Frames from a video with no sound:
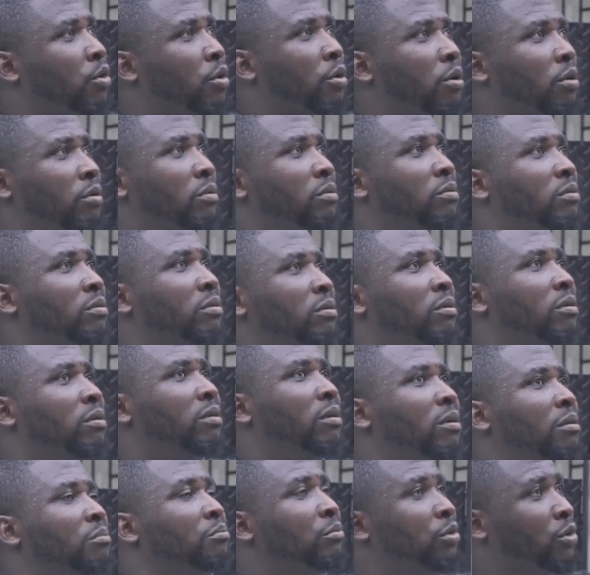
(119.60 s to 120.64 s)
Go.
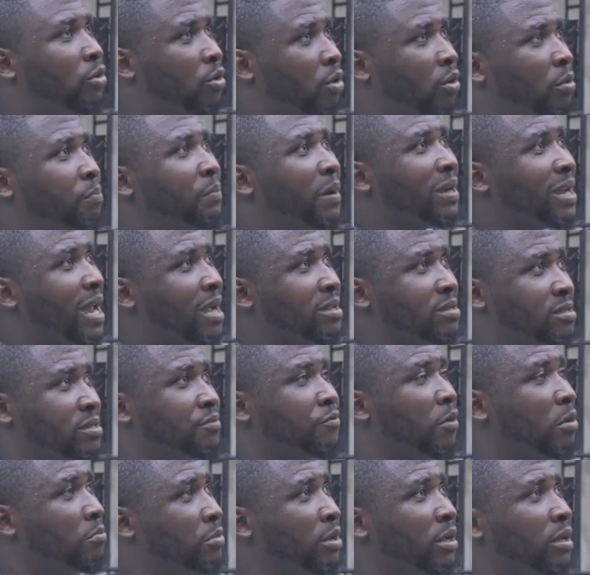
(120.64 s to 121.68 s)
You go penance
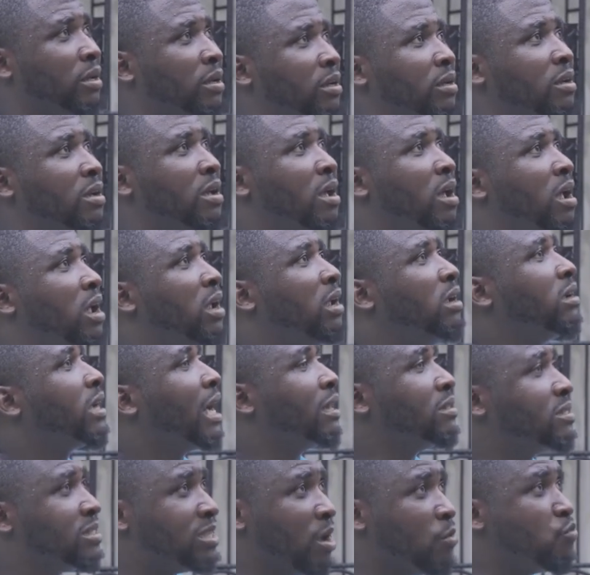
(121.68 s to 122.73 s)
for me.
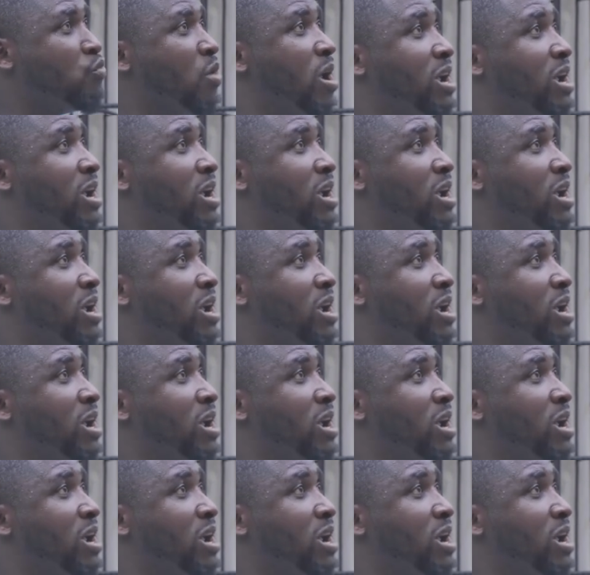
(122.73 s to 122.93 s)
Ha!